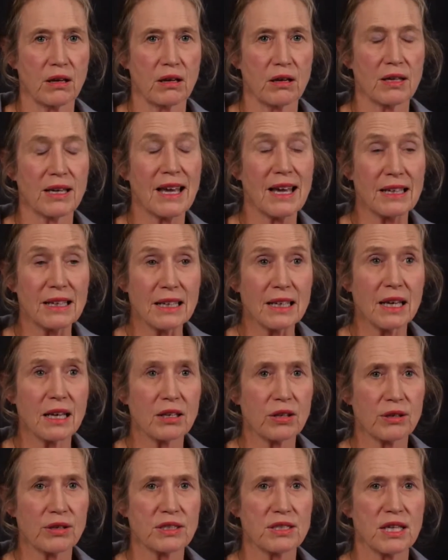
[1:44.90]
Can it get
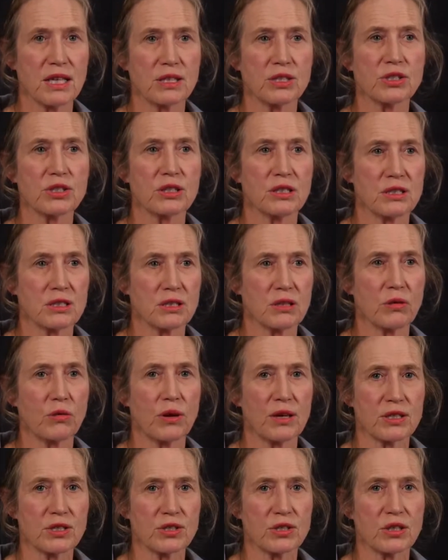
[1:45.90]
our attention is the
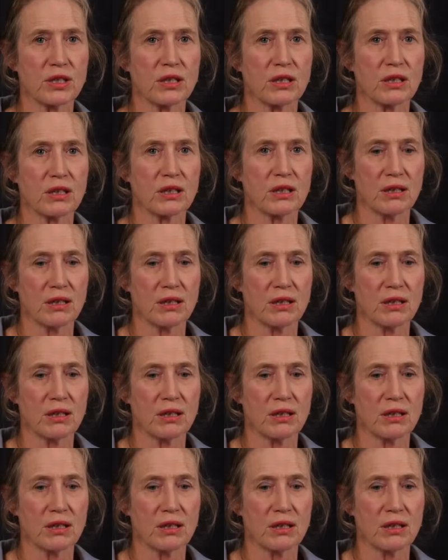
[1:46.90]
question.